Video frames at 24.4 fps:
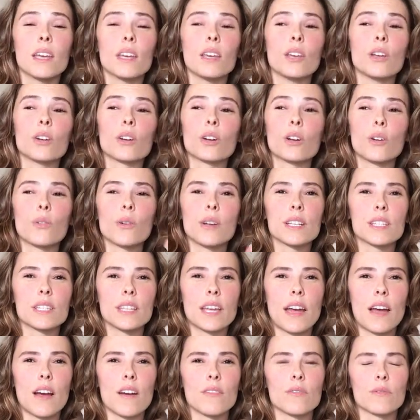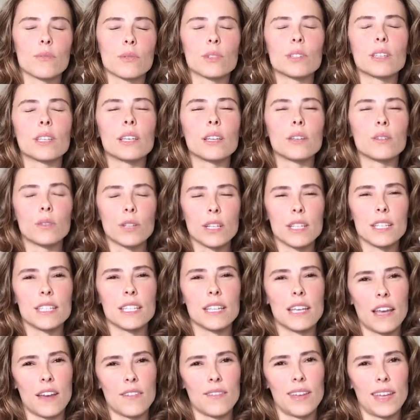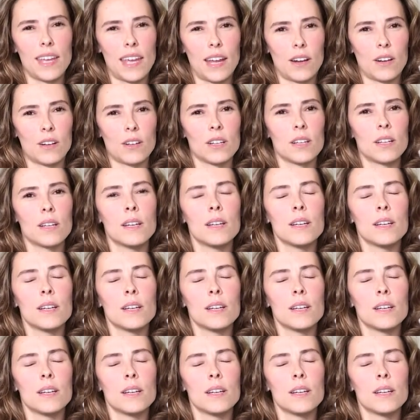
you're going to have really greasy, heavy hair.